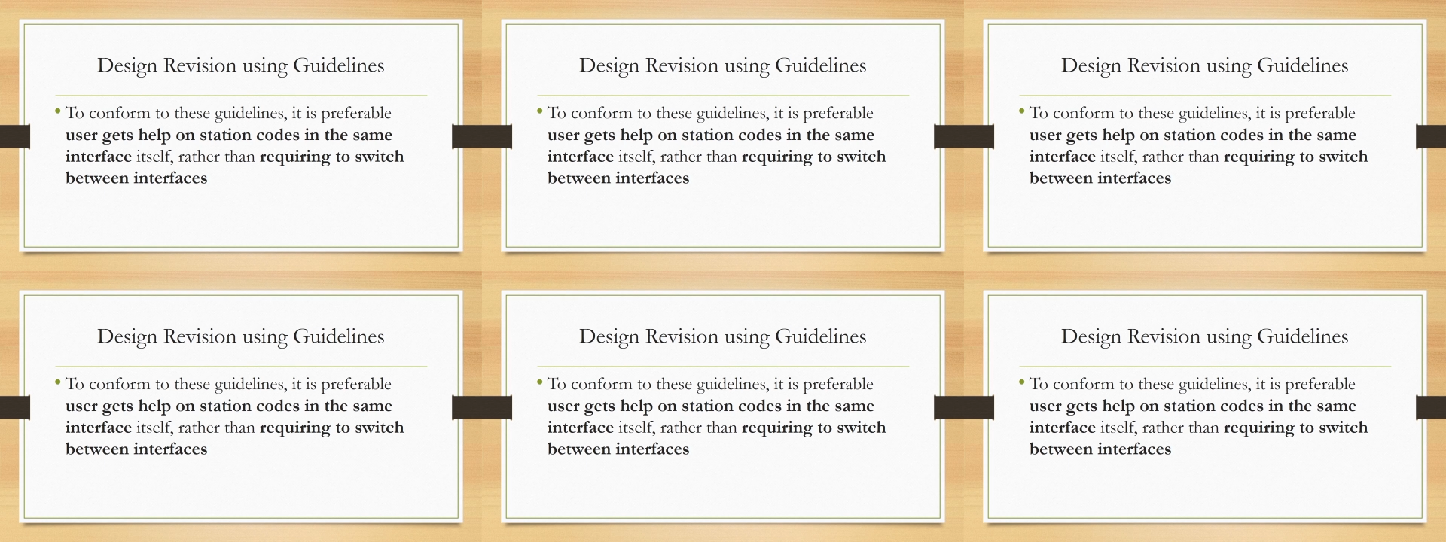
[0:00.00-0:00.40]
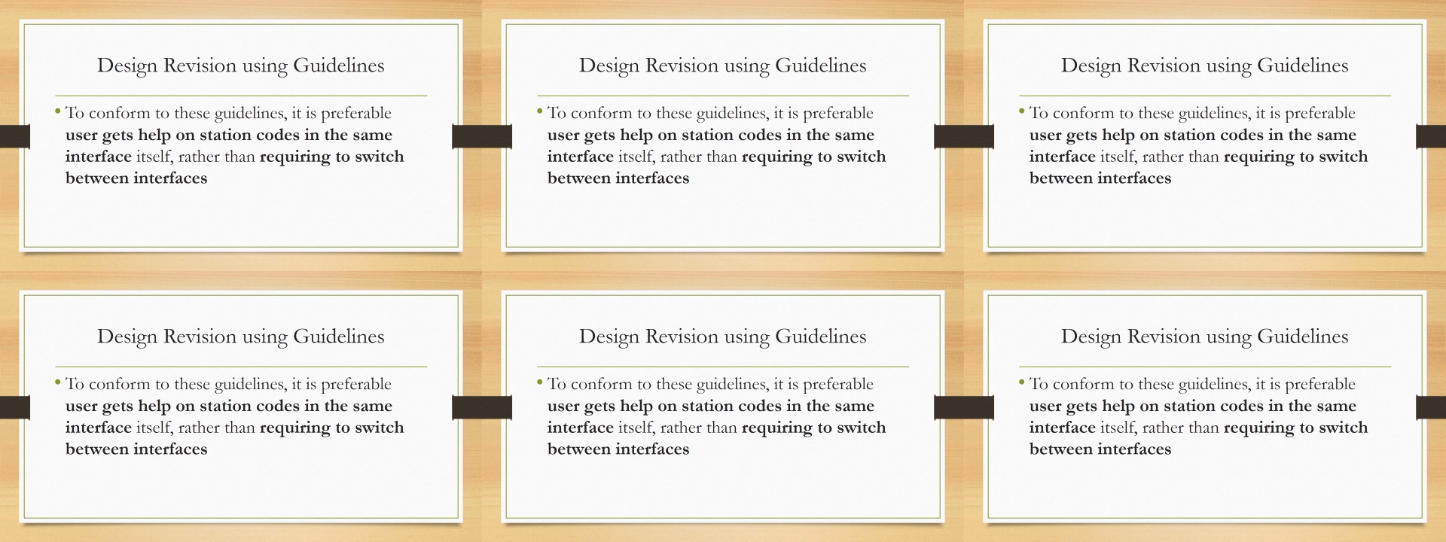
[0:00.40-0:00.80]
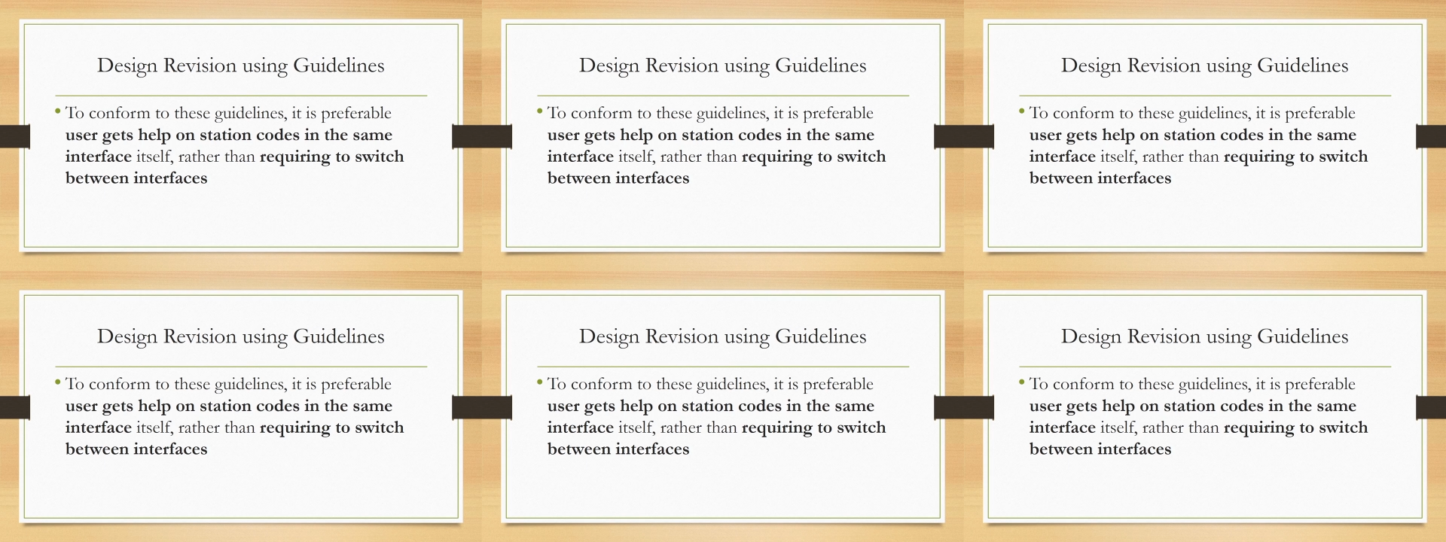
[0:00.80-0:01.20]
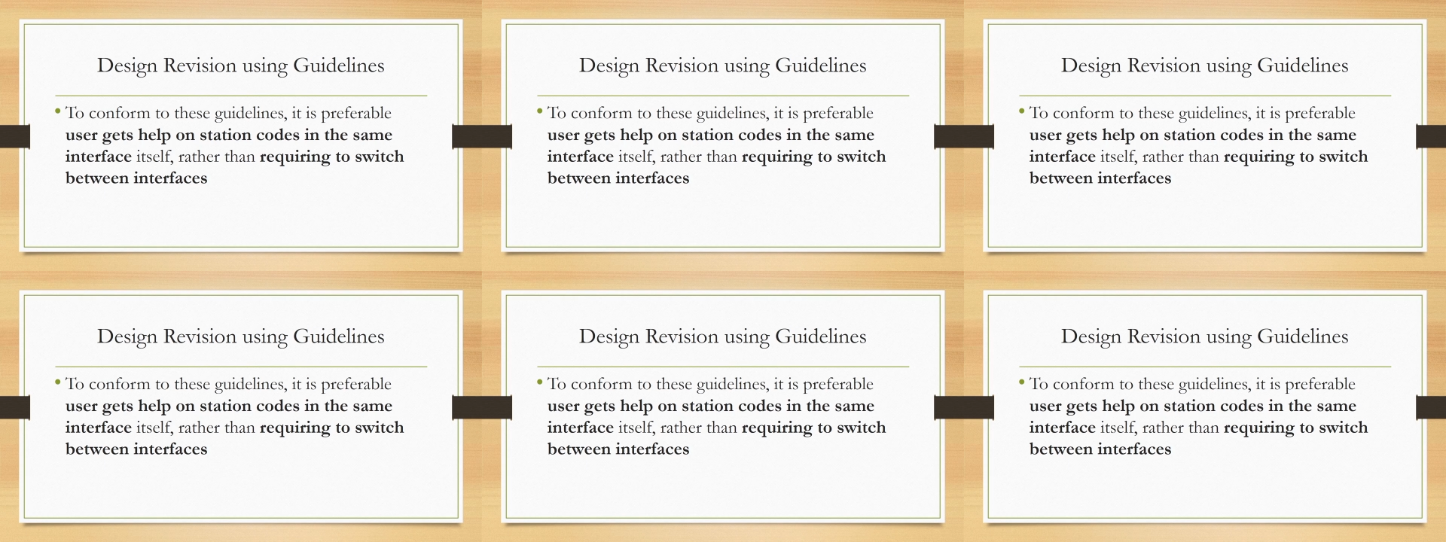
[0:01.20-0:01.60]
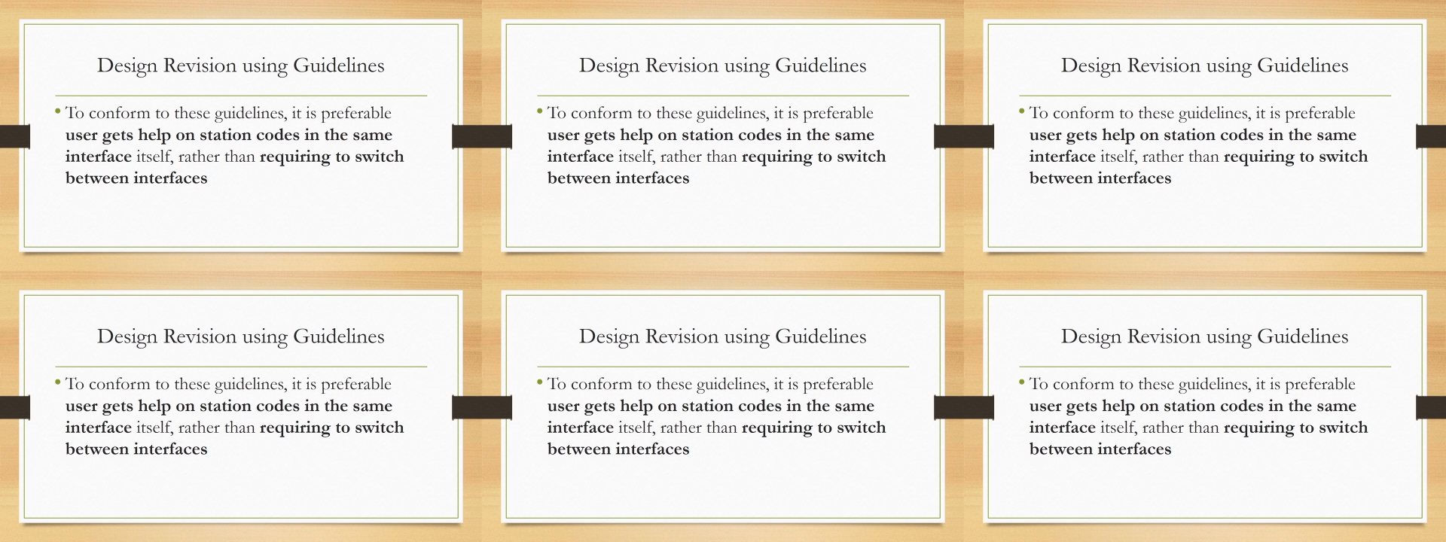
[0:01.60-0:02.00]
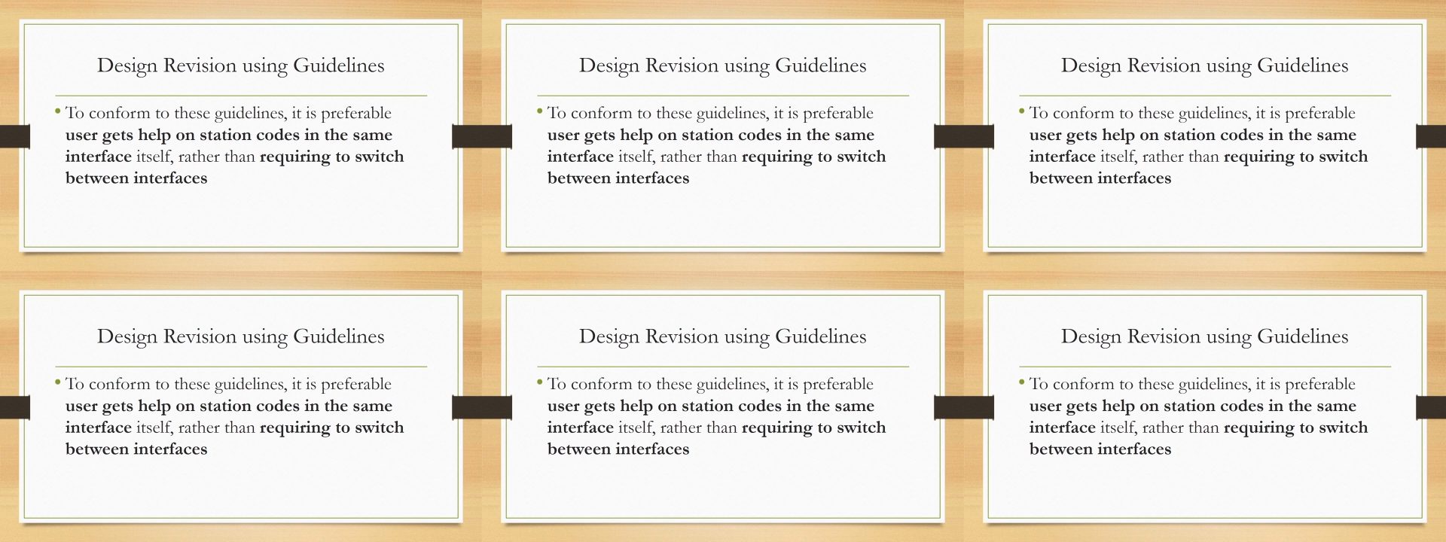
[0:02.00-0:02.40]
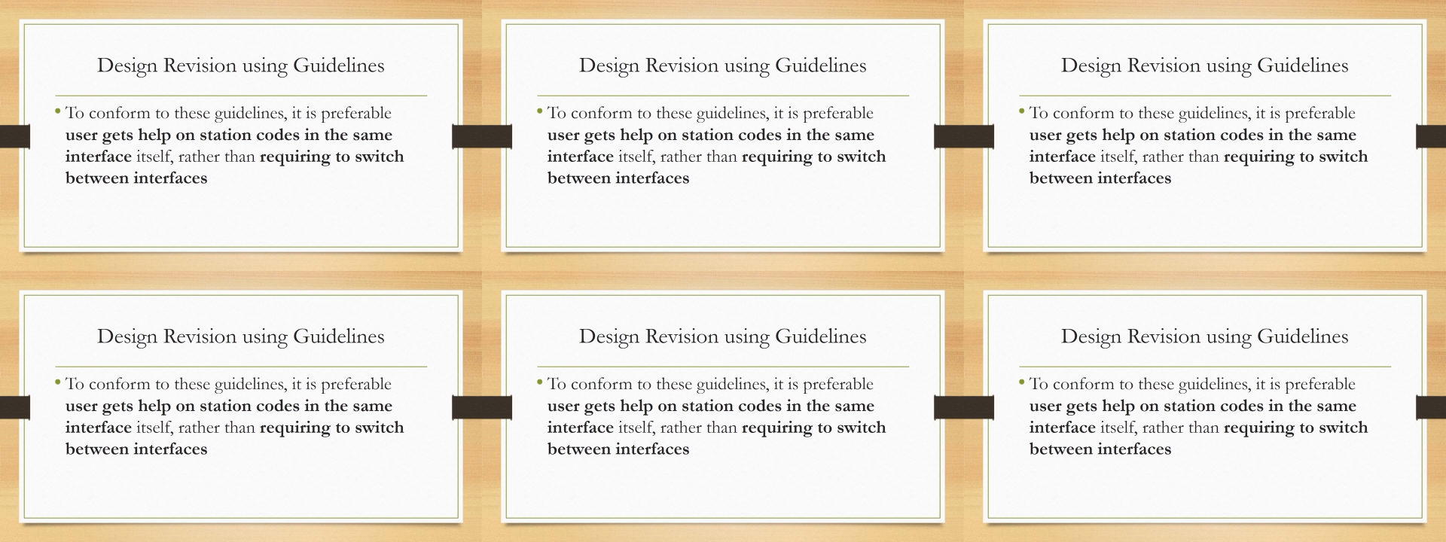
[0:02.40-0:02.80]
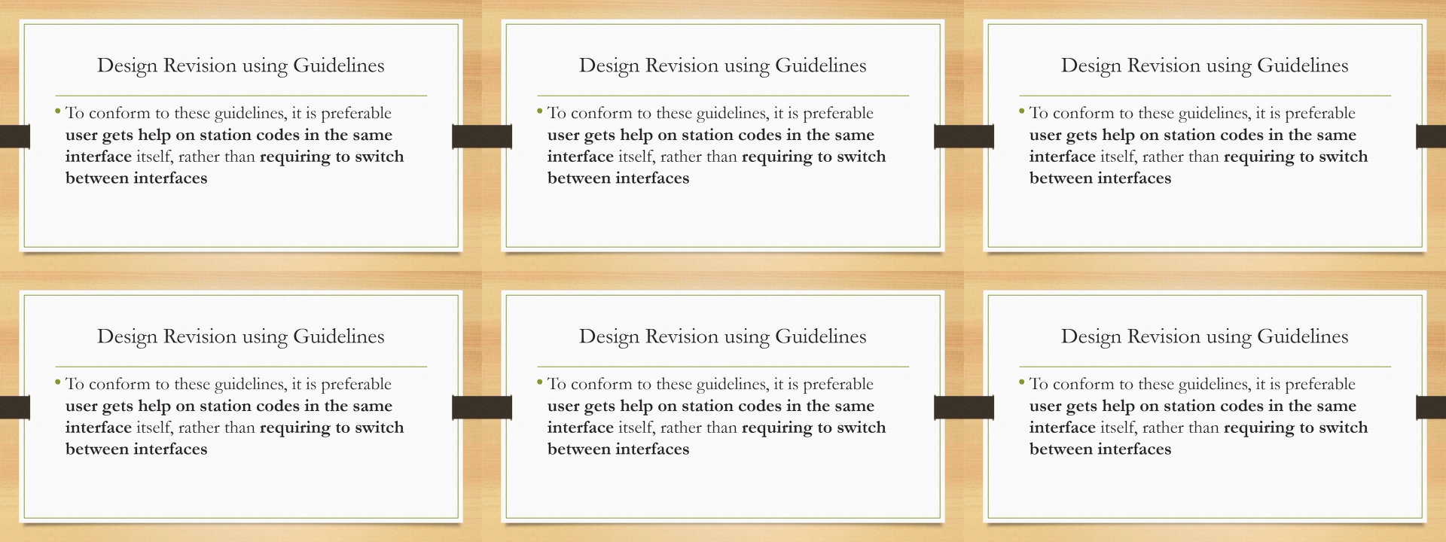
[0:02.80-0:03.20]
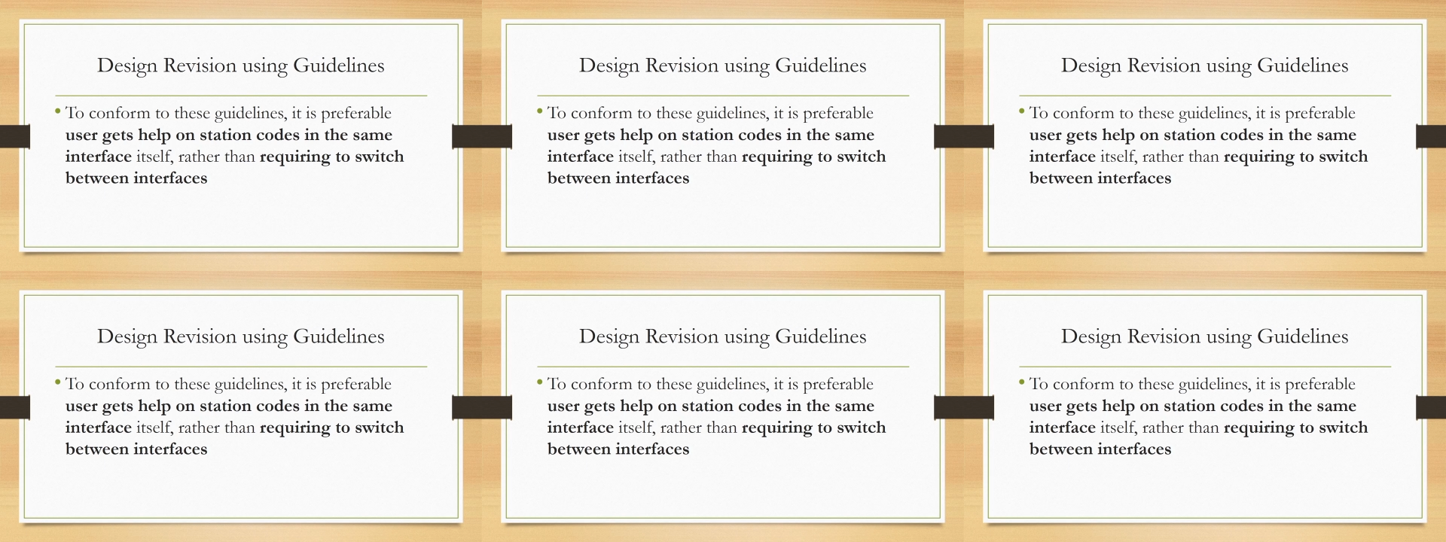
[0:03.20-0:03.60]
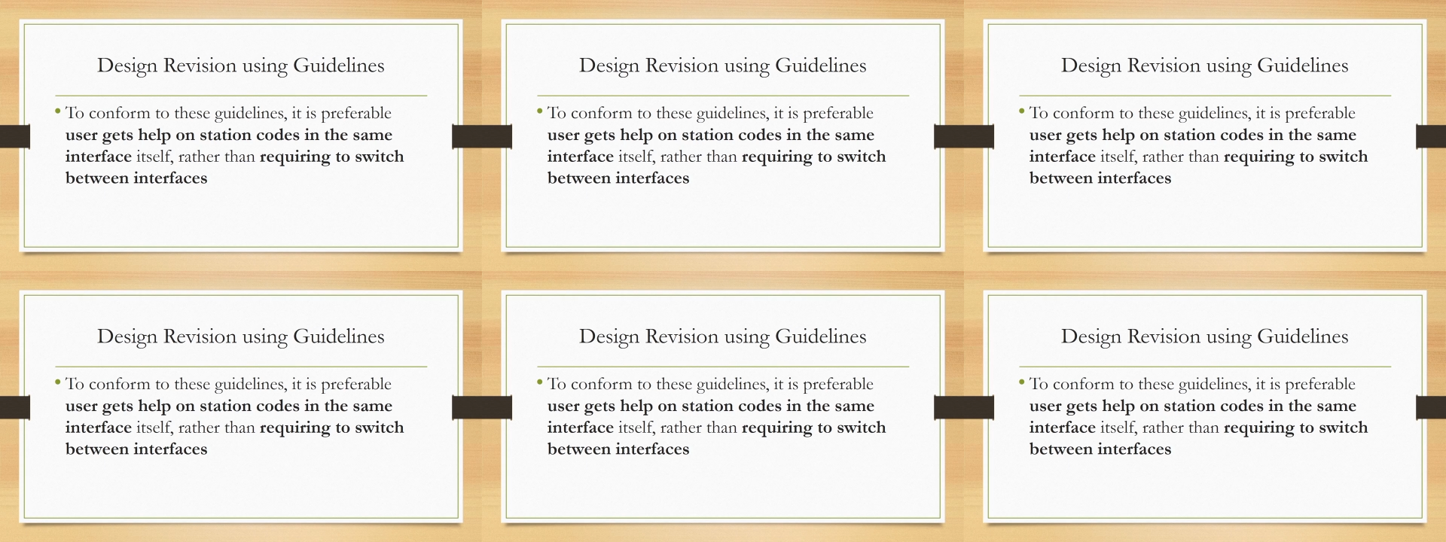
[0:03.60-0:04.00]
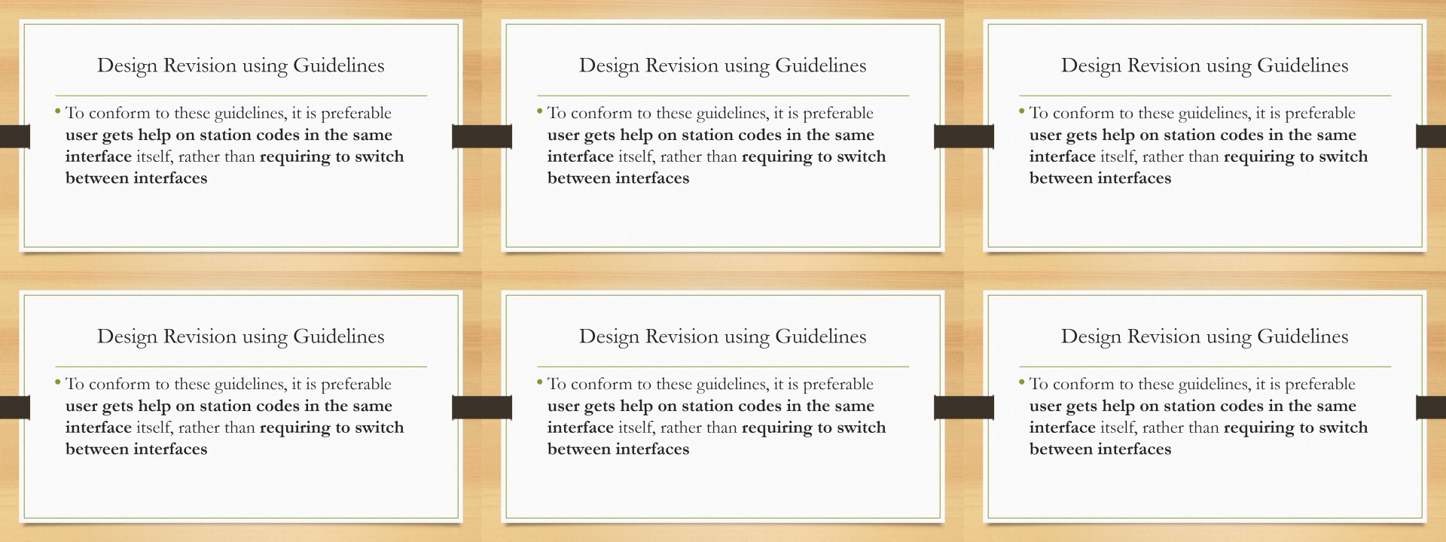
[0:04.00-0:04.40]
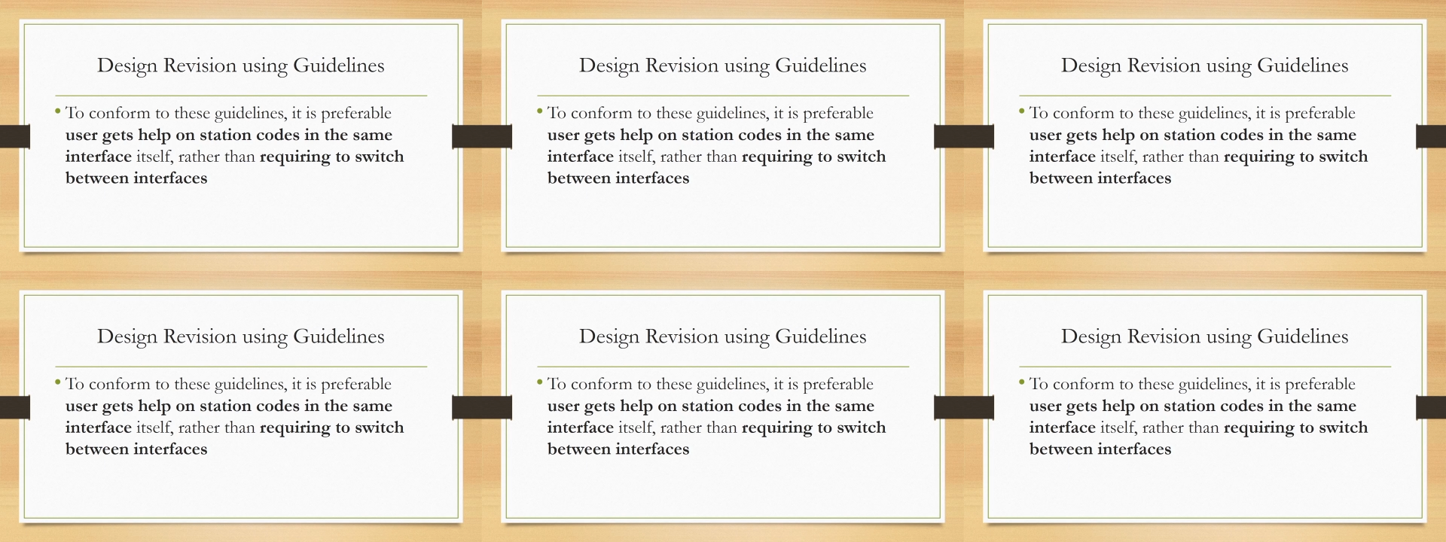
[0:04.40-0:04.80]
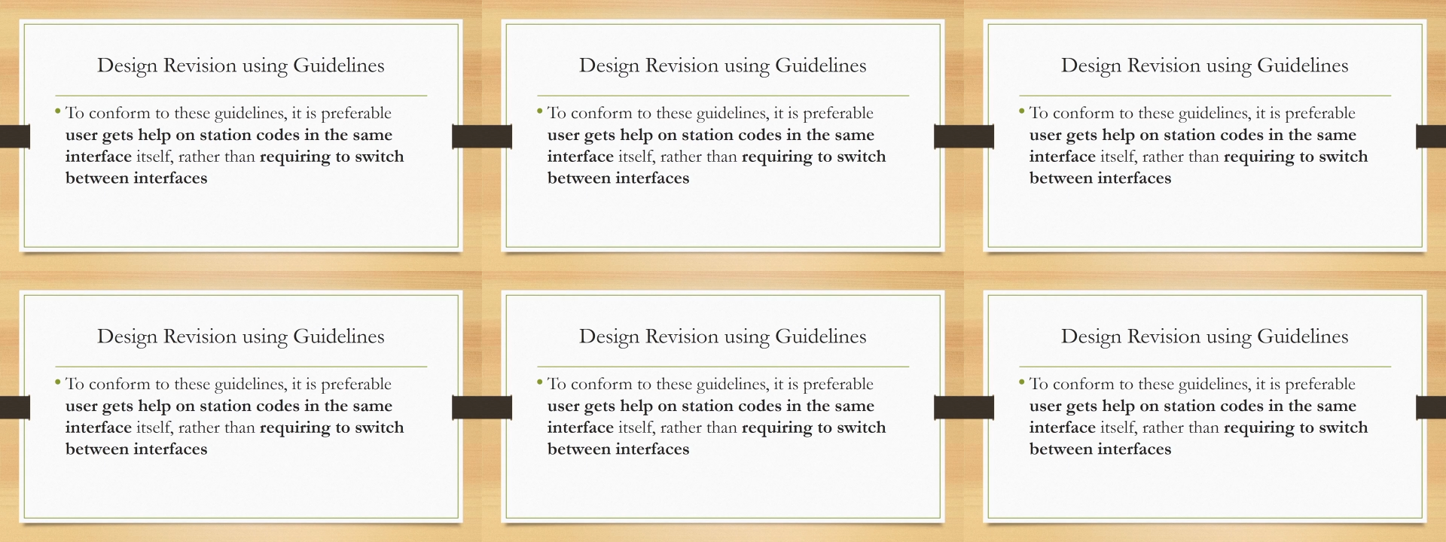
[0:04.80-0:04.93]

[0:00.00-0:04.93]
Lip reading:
[unreadable: no face in view]